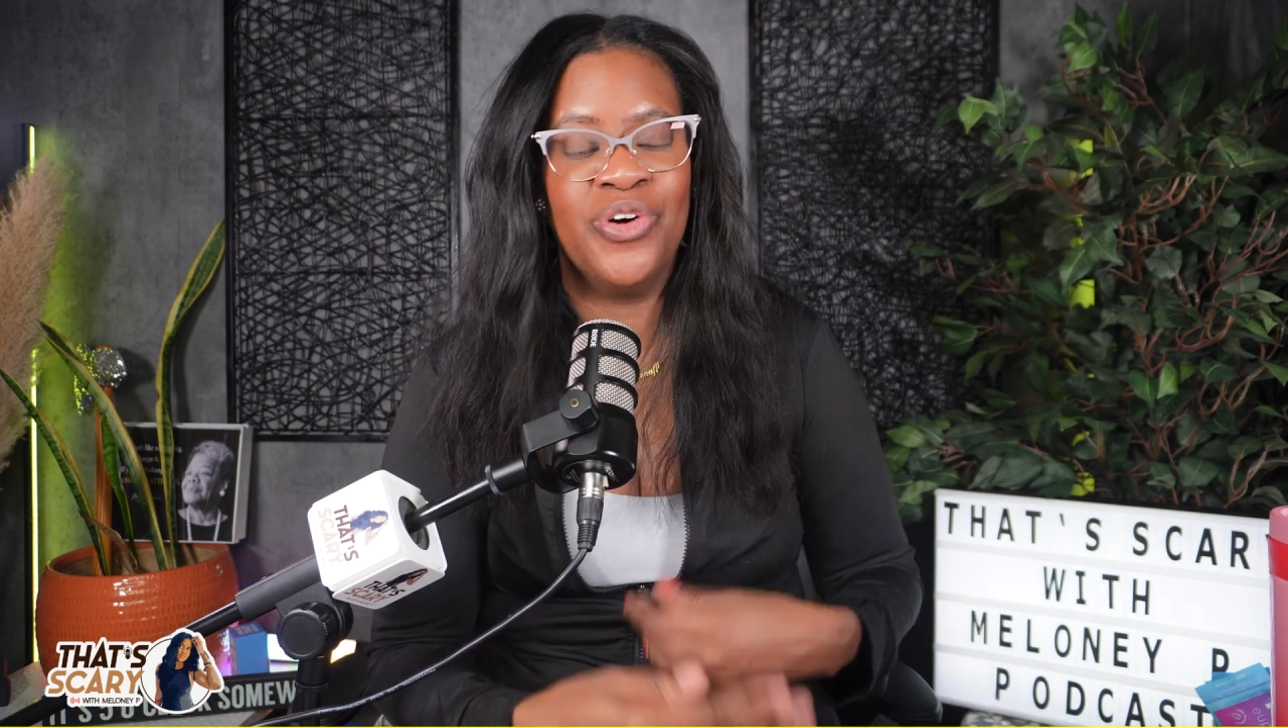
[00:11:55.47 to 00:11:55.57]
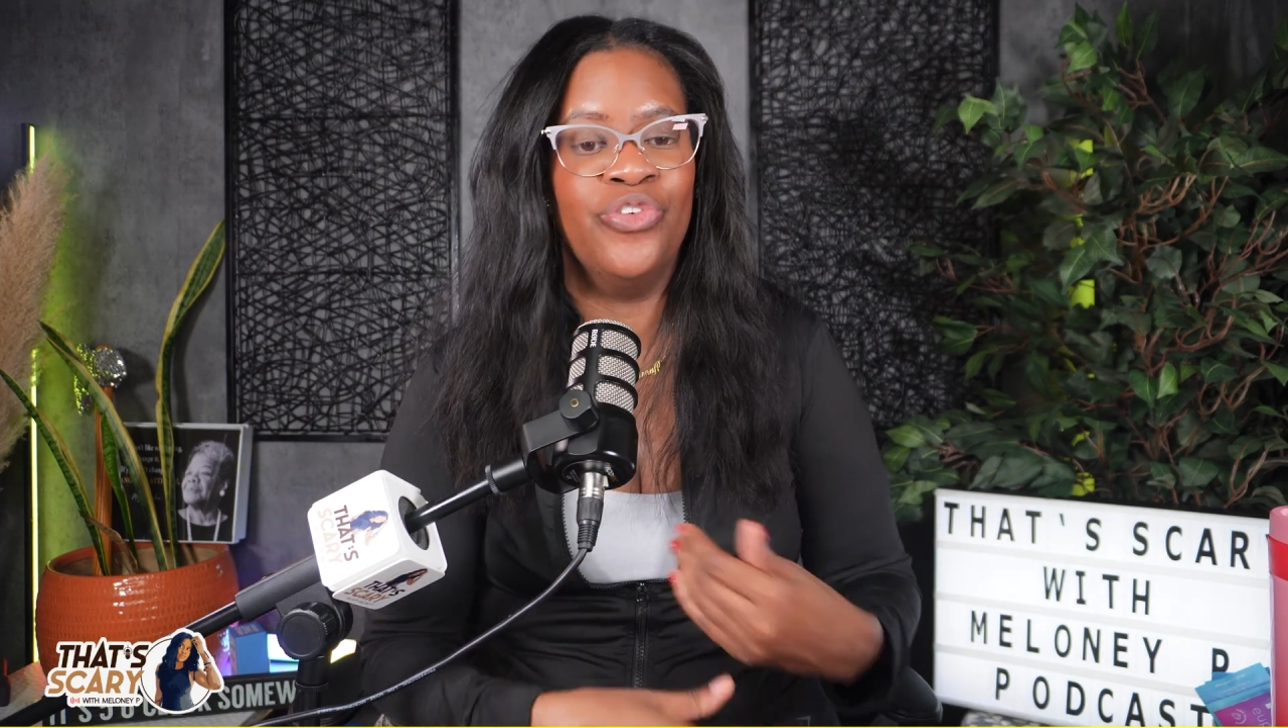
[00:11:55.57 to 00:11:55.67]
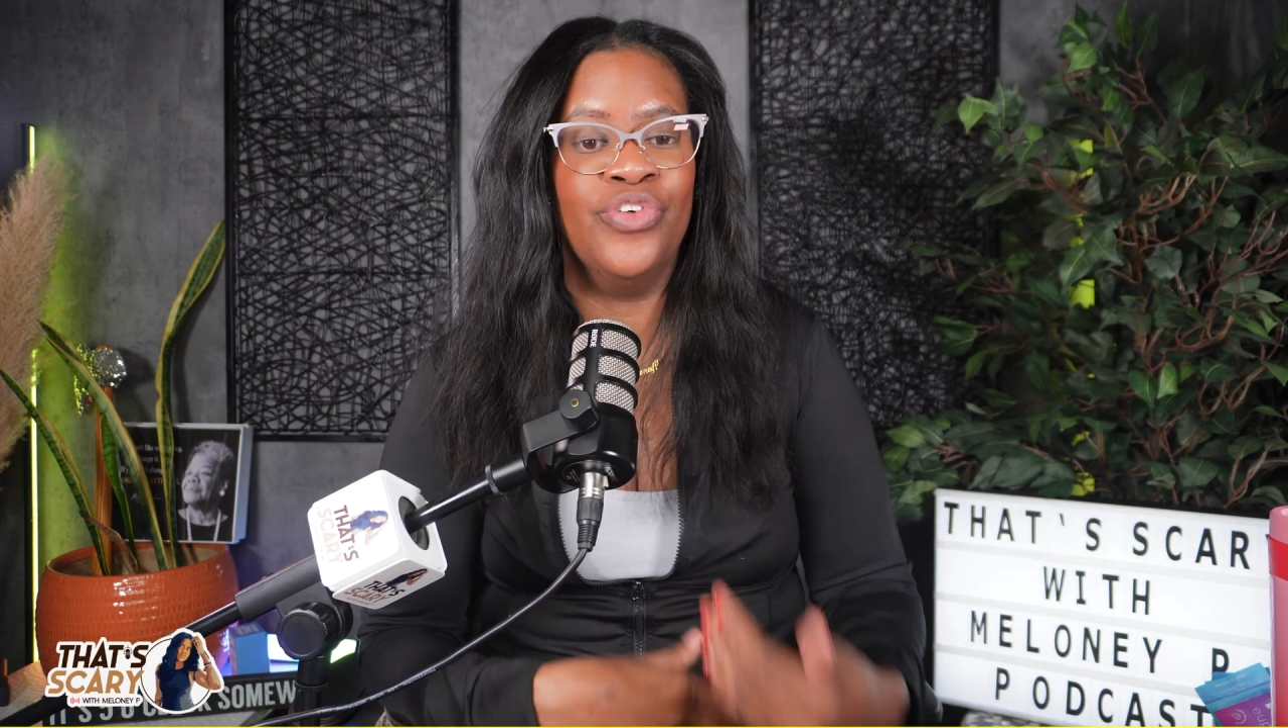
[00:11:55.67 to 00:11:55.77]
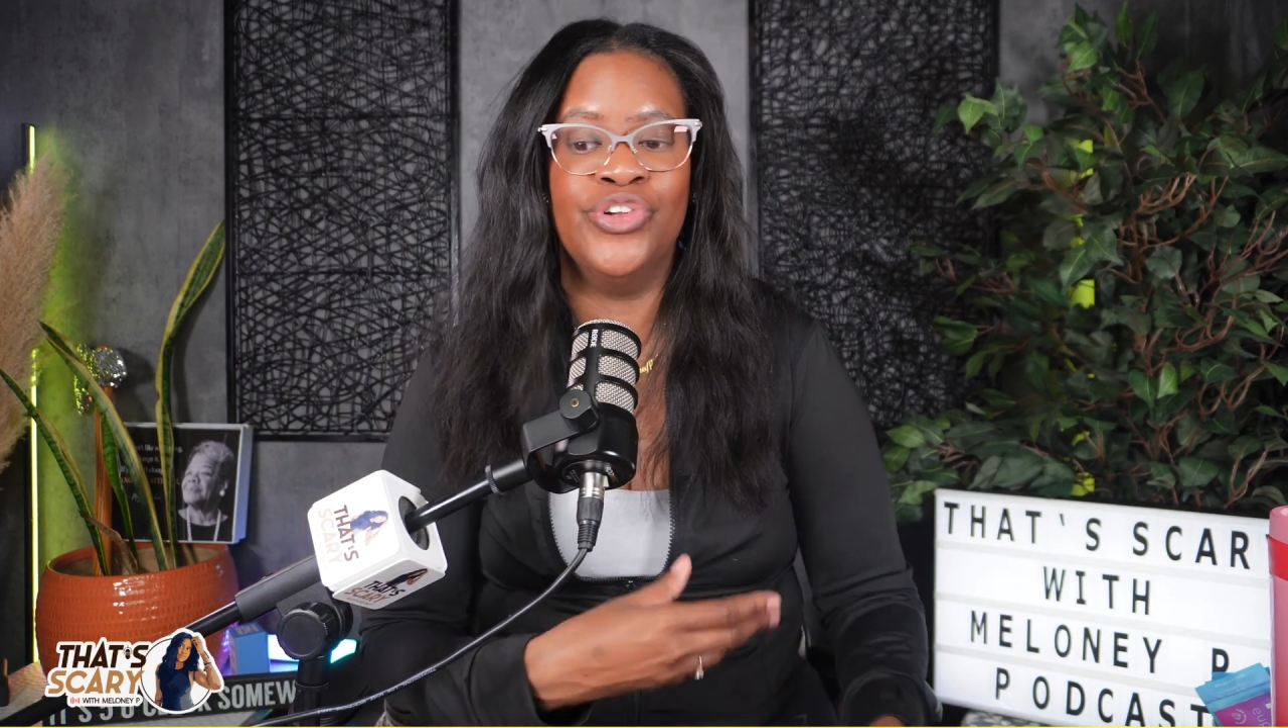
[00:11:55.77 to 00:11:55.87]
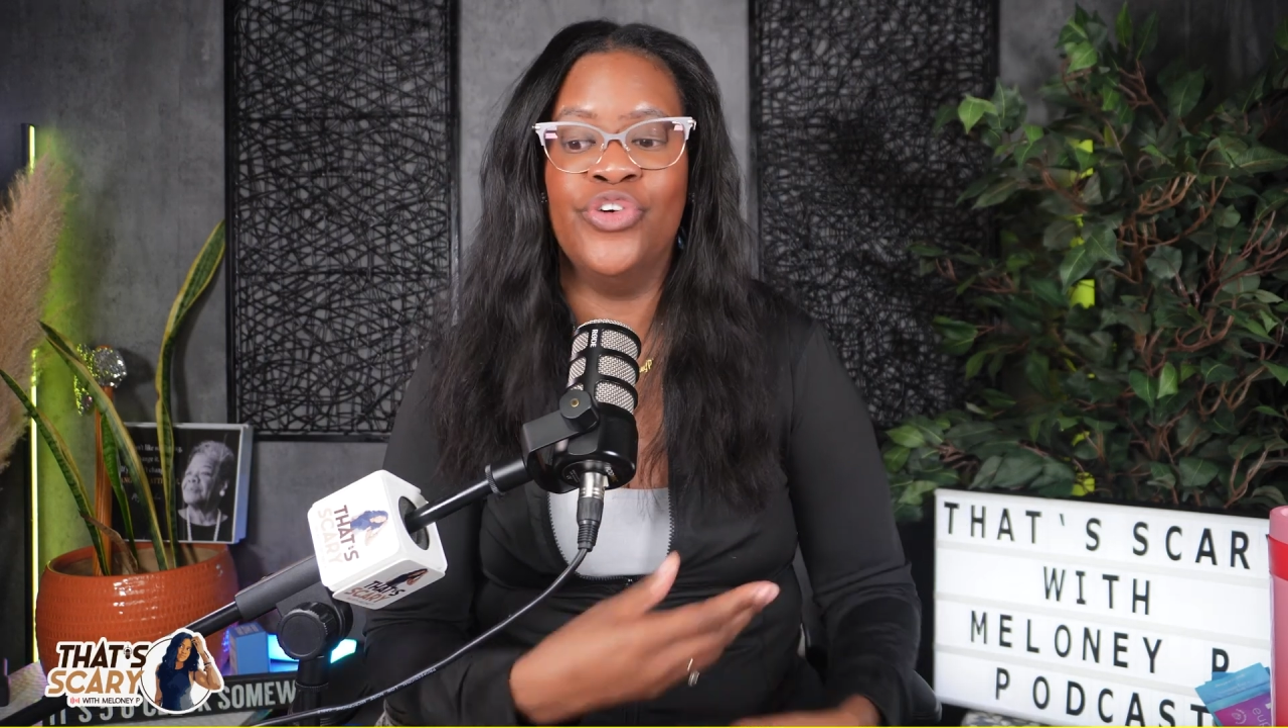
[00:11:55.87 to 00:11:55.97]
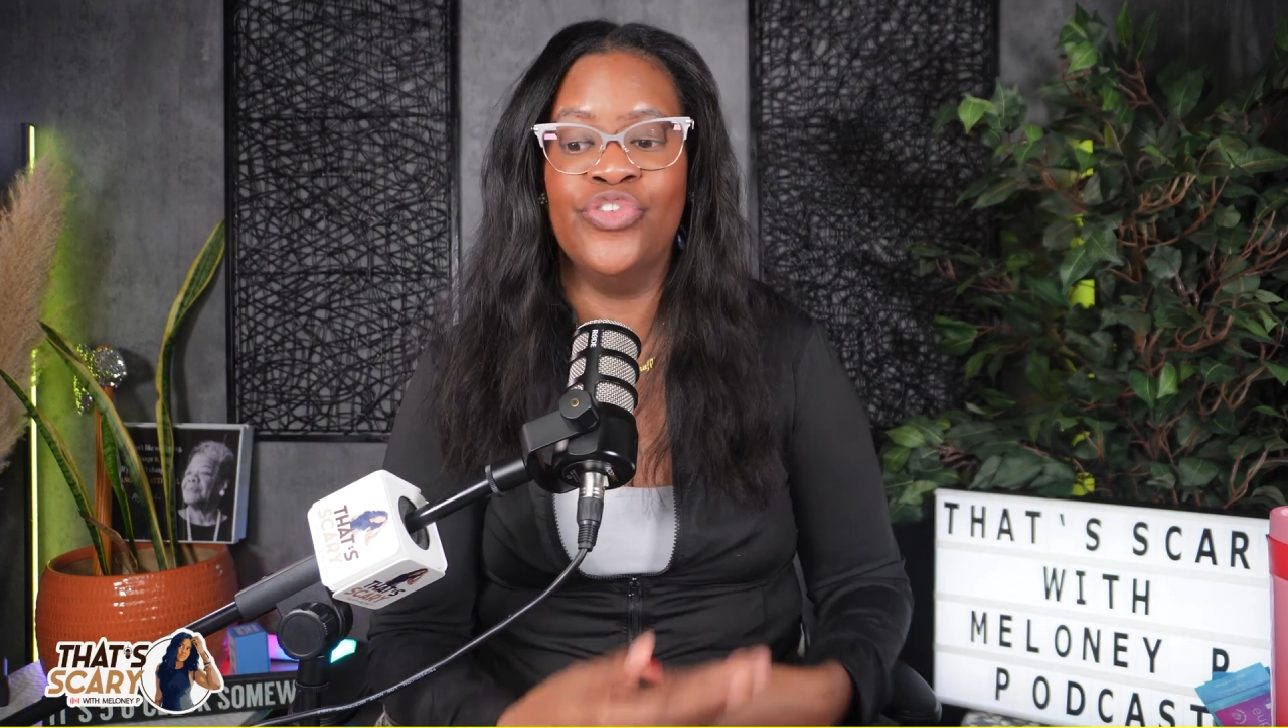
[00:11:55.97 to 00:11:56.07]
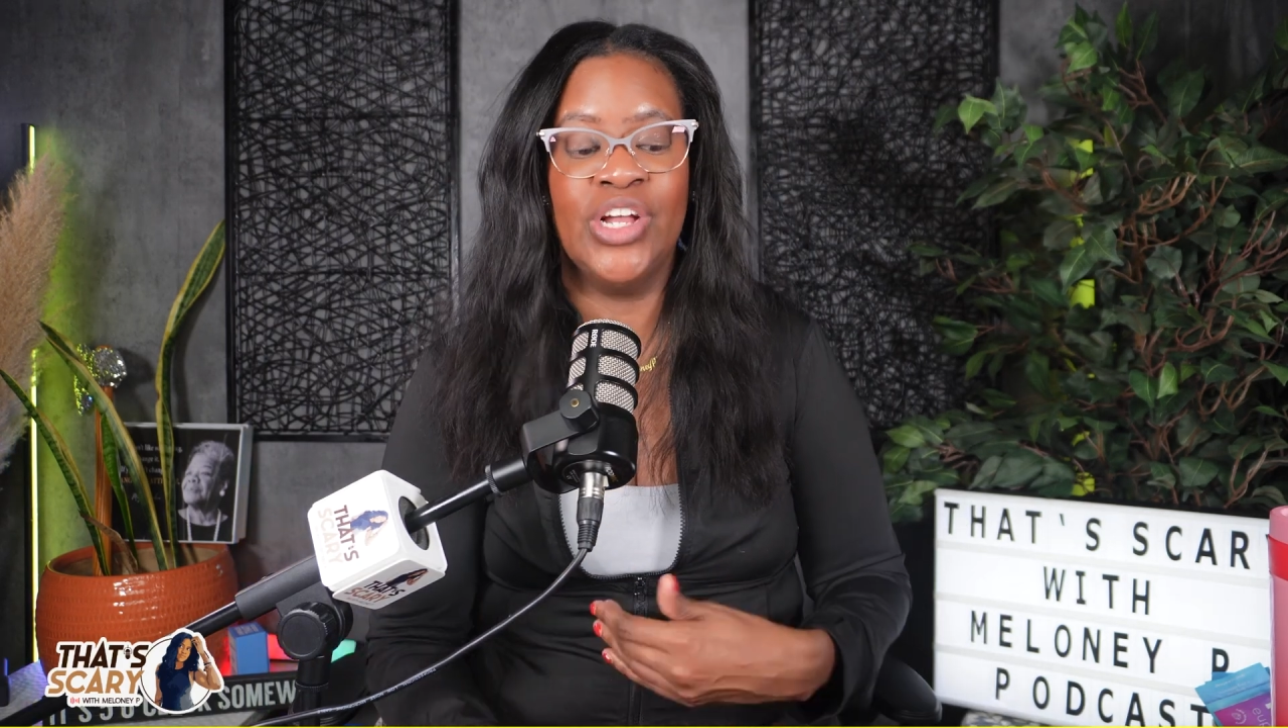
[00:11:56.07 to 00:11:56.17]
over and over